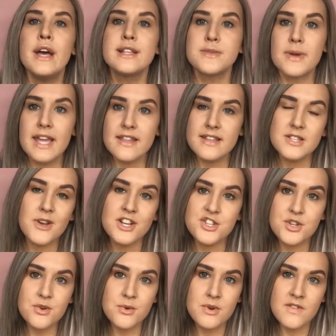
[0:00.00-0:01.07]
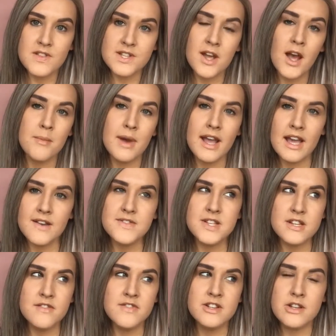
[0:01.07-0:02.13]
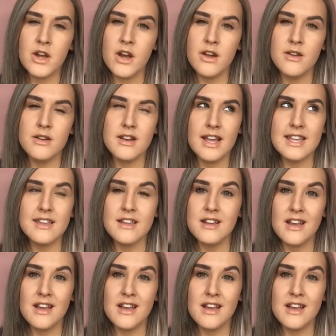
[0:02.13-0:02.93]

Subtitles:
So I get this question all of the time. I have done a video like